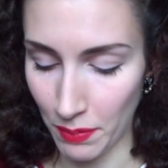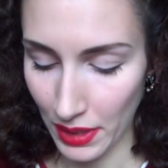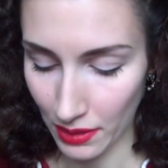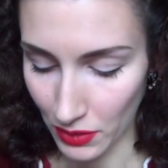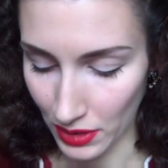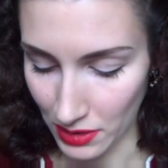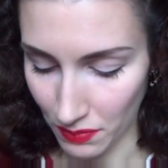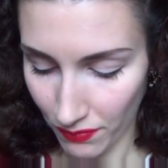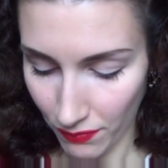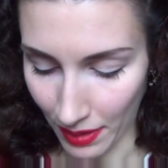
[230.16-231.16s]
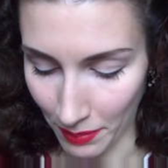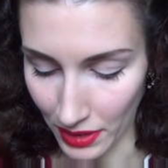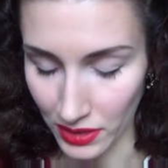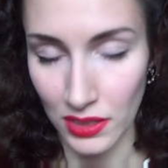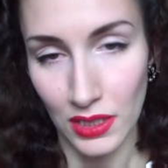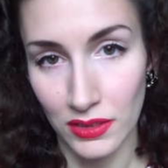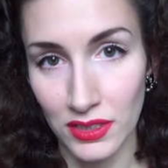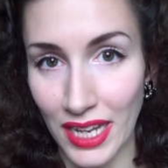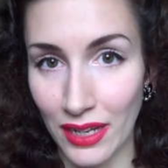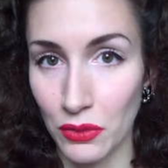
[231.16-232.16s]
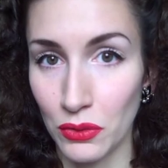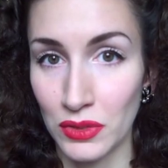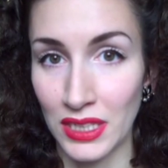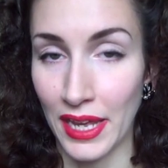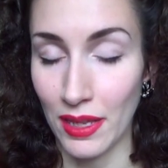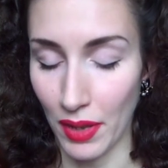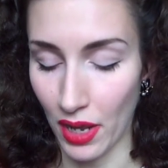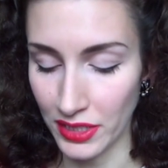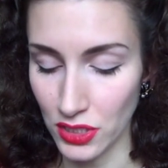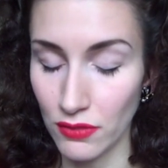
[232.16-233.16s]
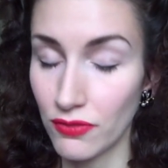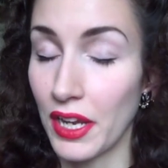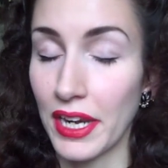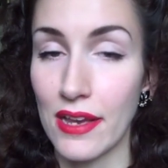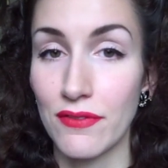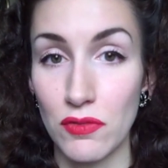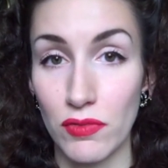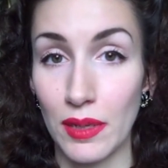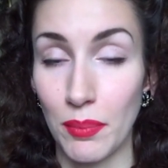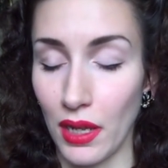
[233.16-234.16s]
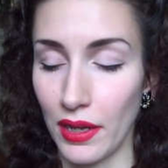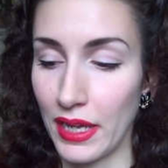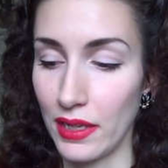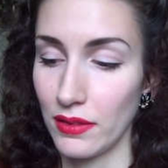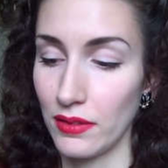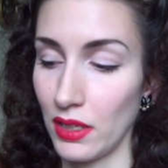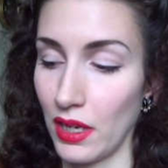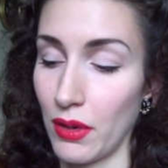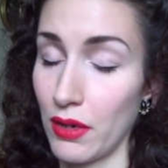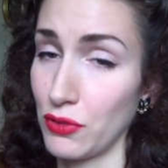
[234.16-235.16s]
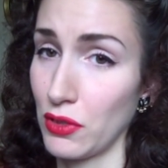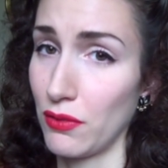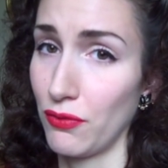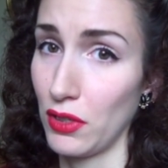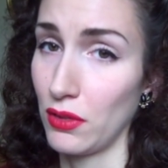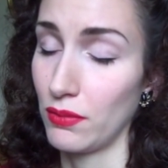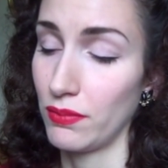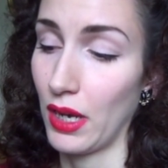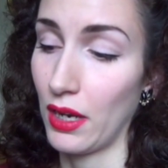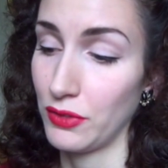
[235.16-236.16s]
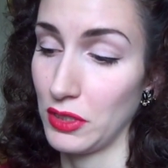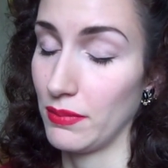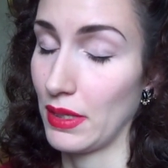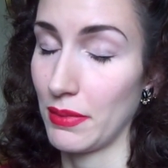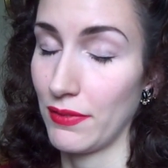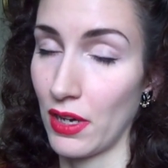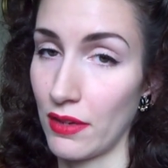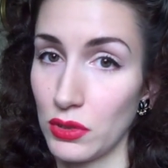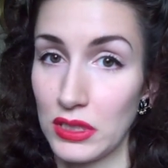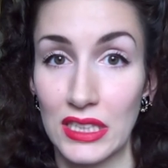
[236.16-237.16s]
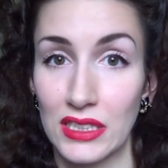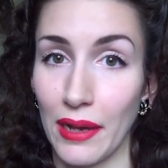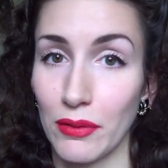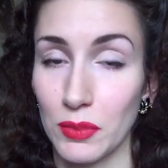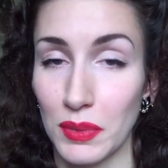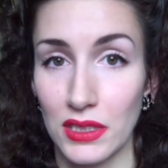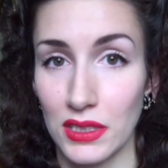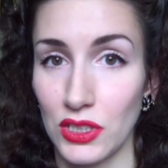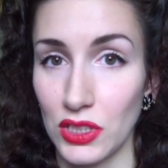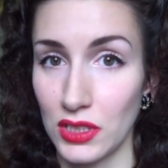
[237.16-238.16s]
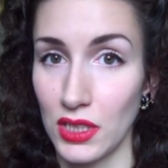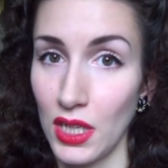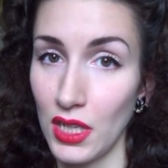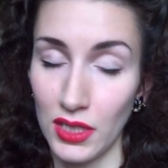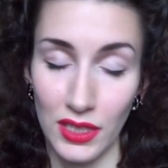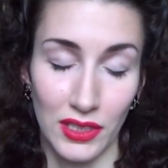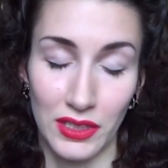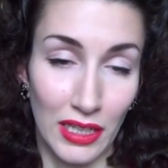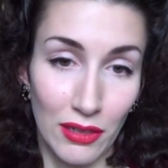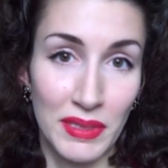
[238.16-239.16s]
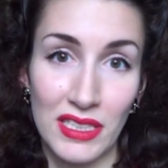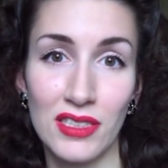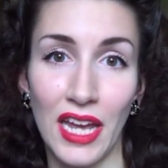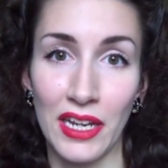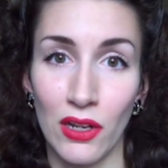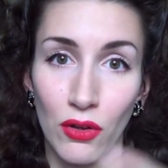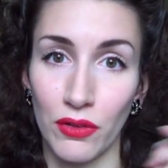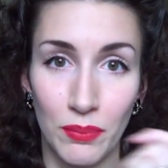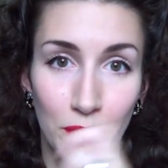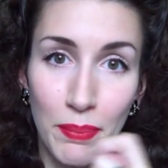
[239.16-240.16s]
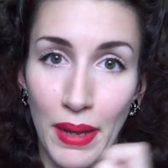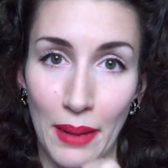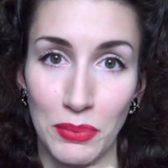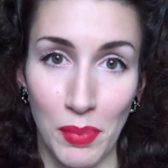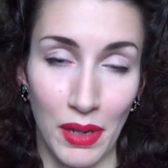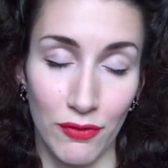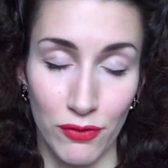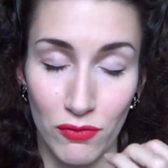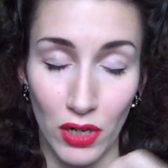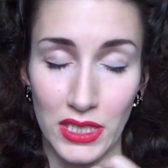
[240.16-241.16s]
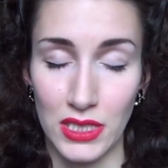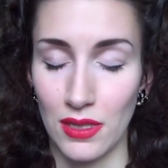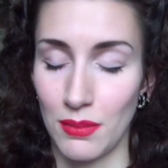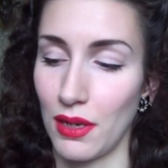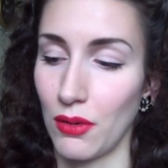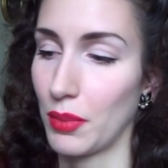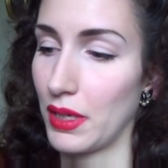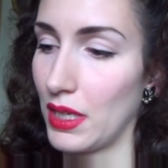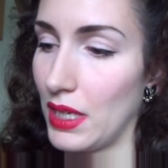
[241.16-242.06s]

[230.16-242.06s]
The pigment is fabulous and it'll stay on all day, but I do find I have to reapply it, you know, after maybe 5 or 6 hours, because it just, it'll be stayed on perhaps apart from right in the middle, but